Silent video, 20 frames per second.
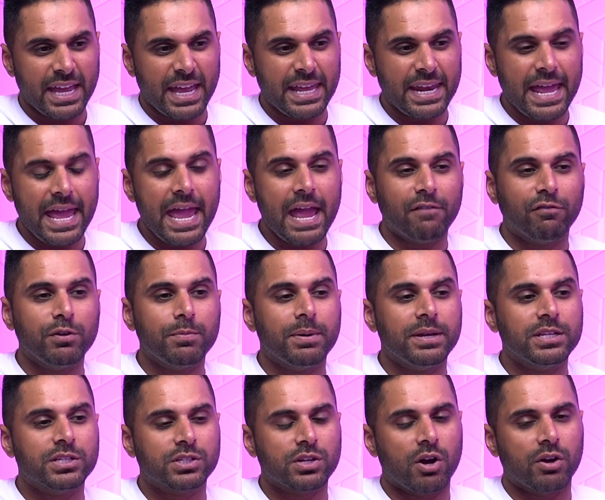And
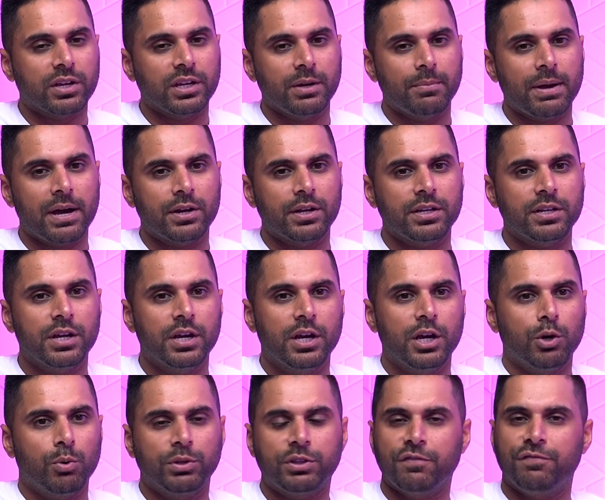everybody's talking about it
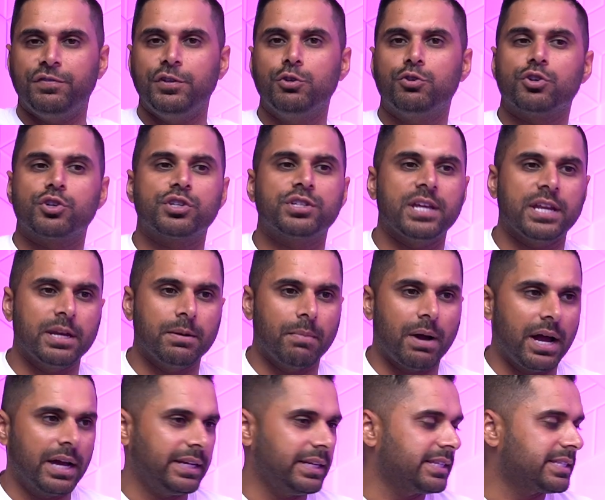with the future state in
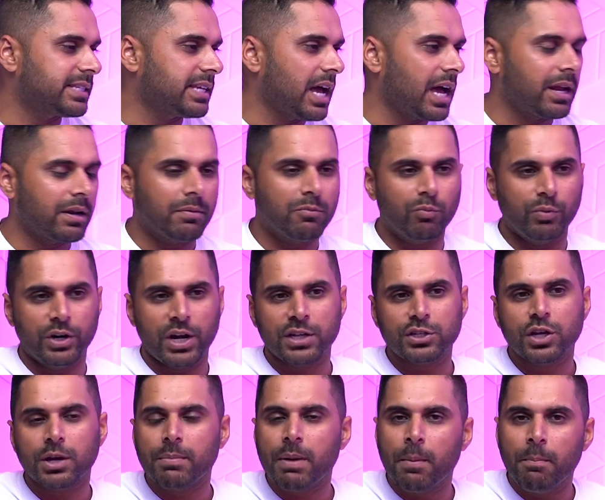mind. We're not
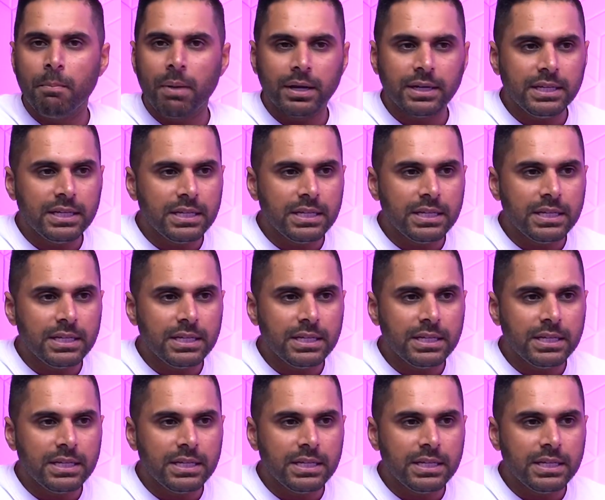talking about money